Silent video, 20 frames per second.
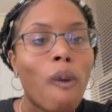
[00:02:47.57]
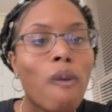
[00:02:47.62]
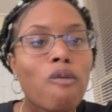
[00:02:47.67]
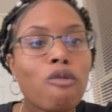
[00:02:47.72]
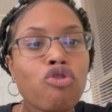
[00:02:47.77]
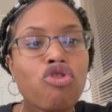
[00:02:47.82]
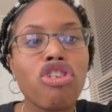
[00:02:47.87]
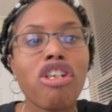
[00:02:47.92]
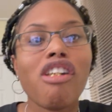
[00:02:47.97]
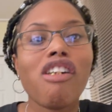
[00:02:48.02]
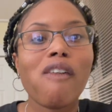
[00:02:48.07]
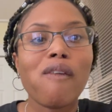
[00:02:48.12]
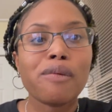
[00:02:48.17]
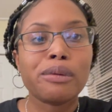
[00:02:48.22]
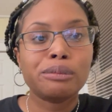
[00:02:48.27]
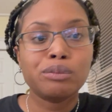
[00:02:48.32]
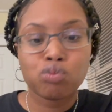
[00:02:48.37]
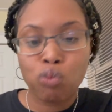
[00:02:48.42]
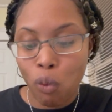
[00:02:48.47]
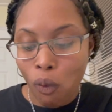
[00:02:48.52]
Well,
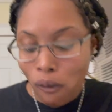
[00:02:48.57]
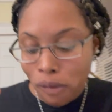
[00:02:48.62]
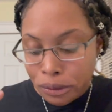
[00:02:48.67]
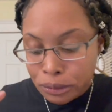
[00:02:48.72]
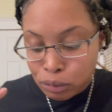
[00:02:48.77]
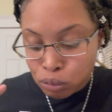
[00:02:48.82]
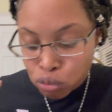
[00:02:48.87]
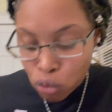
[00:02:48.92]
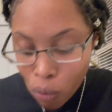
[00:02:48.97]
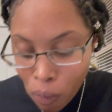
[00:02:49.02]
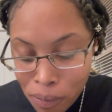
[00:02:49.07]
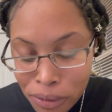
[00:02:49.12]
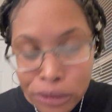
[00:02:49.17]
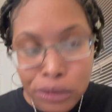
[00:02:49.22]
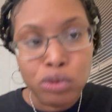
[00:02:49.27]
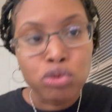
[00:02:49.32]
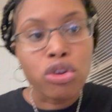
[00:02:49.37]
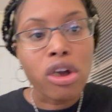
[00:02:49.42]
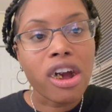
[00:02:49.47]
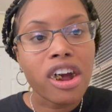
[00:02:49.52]

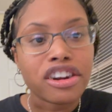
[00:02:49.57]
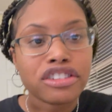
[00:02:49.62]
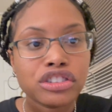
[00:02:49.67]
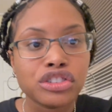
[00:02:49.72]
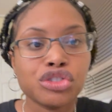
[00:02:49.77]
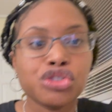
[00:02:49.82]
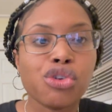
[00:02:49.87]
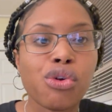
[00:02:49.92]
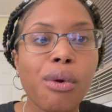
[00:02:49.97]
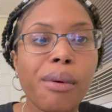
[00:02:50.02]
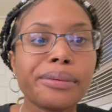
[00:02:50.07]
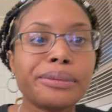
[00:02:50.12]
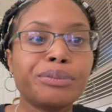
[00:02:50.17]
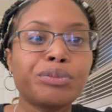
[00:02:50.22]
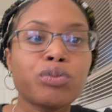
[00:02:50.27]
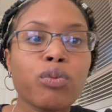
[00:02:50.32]
honestly,